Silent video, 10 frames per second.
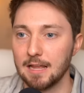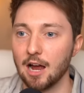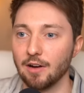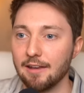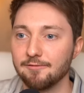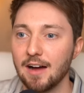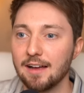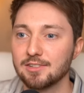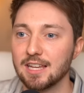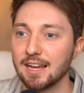All right,
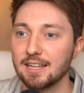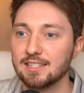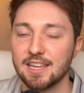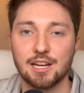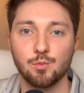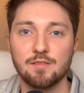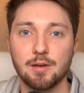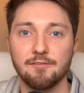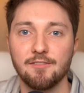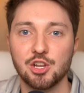5 seconds in and we've
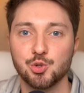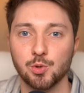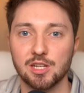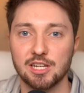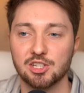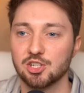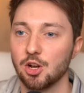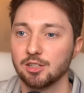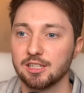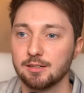been visually
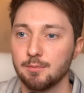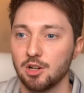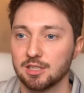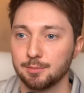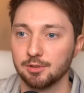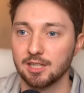assaulted multiple